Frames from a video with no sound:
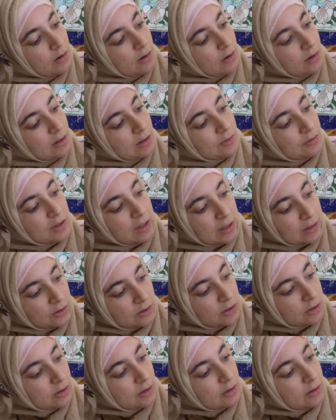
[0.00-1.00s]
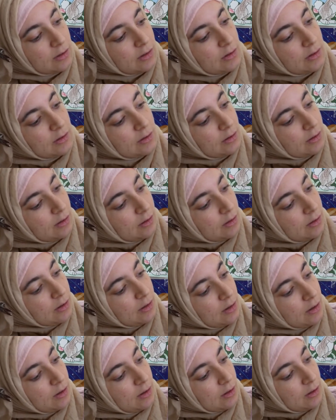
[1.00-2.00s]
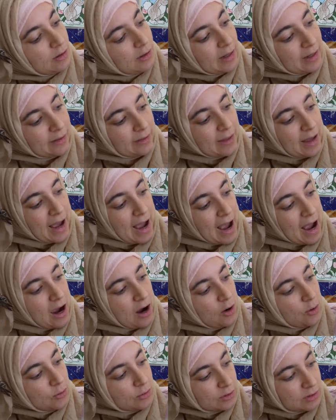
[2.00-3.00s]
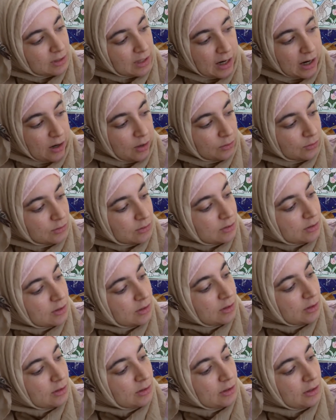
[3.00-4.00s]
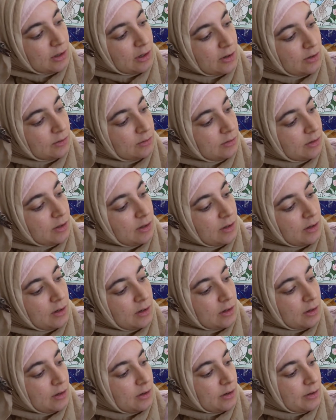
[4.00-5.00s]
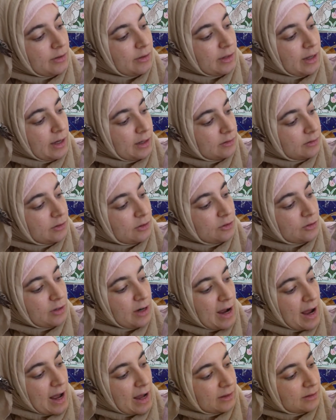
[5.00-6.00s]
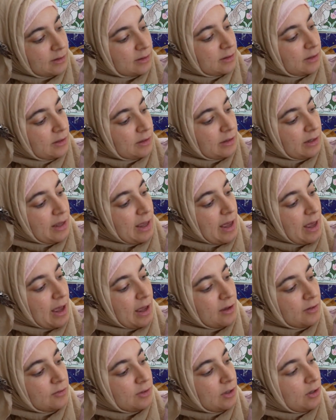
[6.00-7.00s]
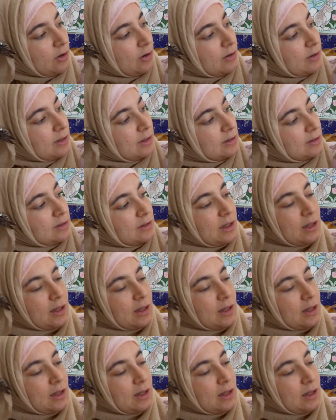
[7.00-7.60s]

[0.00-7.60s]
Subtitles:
all of these, like the ow sounds, you know, the grass and gave and all these